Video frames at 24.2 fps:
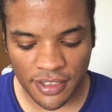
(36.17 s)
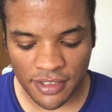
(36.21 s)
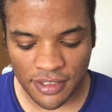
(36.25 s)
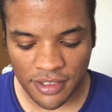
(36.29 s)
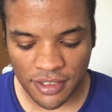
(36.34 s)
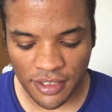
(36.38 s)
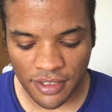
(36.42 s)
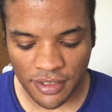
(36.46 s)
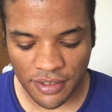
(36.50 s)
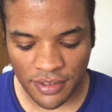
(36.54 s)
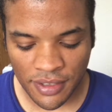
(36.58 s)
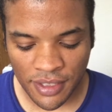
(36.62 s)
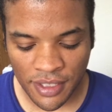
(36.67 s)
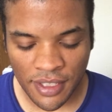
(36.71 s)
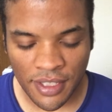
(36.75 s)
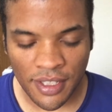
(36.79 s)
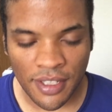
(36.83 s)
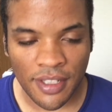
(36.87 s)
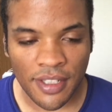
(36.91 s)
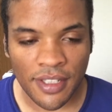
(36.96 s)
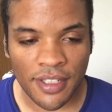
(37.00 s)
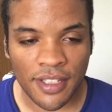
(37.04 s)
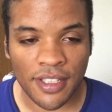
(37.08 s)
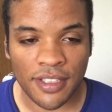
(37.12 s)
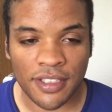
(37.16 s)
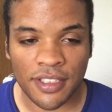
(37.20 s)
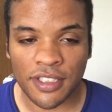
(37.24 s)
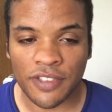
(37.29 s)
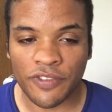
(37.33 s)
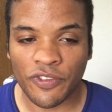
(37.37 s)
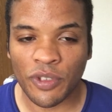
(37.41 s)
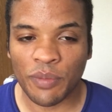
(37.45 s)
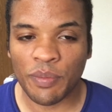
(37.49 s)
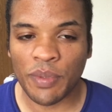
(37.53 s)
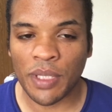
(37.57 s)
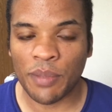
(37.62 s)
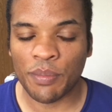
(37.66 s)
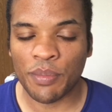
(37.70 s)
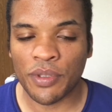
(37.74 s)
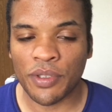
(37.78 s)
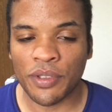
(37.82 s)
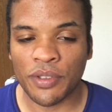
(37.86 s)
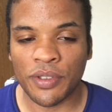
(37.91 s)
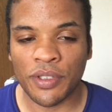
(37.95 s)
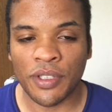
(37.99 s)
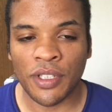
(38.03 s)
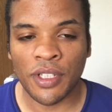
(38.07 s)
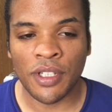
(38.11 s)
So this is for
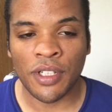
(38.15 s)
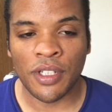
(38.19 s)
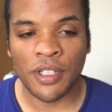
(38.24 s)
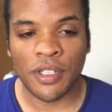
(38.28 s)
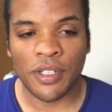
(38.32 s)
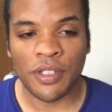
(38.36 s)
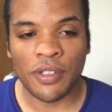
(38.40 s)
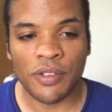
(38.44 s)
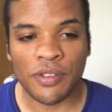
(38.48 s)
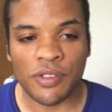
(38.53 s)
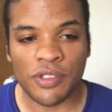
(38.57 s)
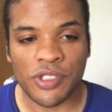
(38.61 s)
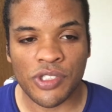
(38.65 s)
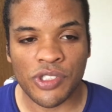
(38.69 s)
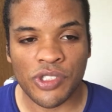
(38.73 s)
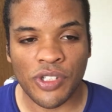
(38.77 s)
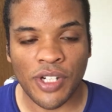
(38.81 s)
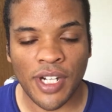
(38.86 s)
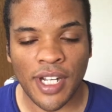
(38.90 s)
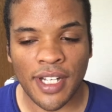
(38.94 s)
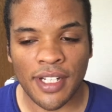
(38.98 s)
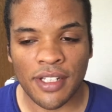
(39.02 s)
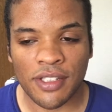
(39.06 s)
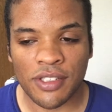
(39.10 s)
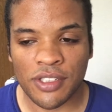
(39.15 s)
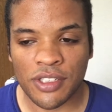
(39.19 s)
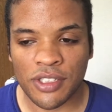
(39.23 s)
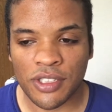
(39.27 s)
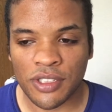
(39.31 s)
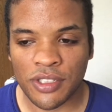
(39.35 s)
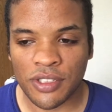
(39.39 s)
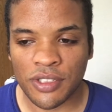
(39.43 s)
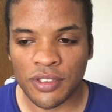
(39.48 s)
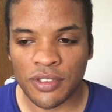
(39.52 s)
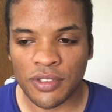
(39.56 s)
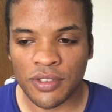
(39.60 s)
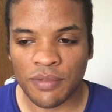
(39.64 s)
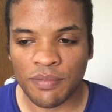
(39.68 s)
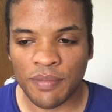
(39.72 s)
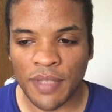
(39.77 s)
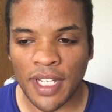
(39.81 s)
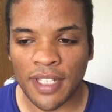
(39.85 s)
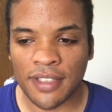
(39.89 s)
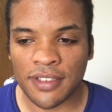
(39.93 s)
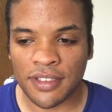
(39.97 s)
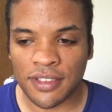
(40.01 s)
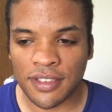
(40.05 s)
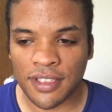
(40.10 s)
people who's trying to
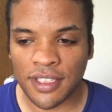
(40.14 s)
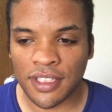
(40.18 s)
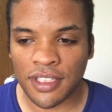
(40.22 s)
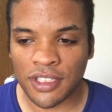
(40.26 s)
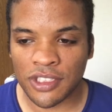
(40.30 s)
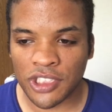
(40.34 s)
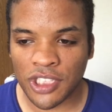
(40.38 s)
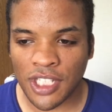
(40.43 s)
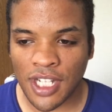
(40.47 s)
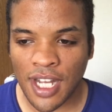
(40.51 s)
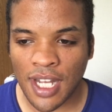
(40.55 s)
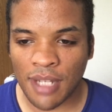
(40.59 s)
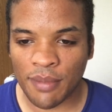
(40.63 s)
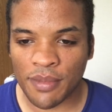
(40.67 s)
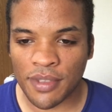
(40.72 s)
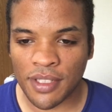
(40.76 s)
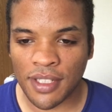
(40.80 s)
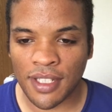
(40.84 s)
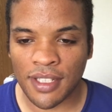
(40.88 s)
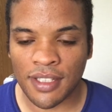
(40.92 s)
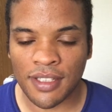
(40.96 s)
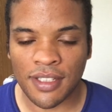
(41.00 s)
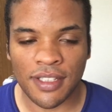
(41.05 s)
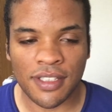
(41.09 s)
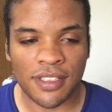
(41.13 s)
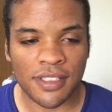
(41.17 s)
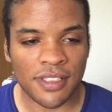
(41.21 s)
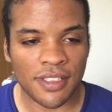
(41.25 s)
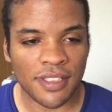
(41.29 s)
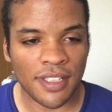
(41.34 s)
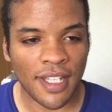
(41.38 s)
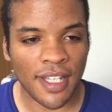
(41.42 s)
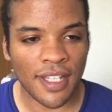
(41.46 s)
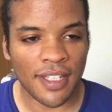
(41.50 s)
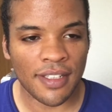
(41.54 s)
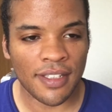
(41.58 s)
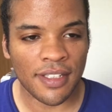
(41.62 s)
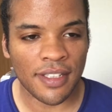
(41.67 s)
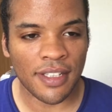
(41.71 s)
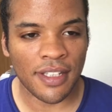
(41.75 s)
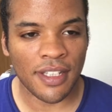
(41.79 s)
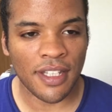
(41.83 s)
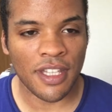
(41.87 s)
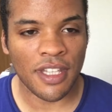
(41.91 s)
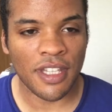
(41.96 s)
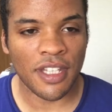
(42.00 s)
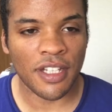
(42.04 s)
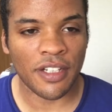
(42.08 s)
basically get a job and extend
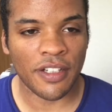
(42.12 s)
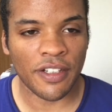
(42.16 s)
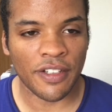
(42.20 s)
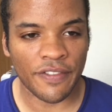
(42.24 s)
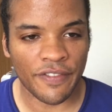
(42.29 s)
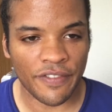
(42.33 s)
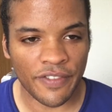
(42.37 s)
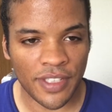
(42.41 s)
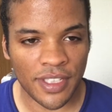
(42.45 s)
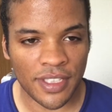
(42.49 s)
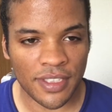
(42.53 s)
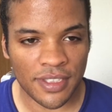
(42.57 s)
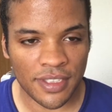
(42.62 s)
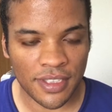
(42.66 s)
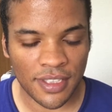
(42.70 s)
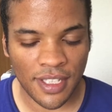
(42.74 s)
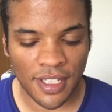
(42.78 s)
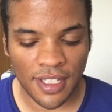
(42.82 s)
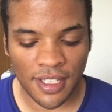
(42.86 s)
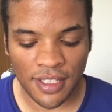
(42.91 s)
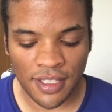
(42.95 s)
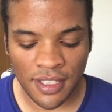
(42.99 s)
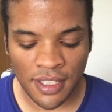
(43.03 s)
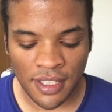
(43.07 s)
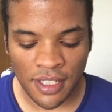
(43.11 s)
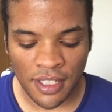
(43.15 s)
their visa.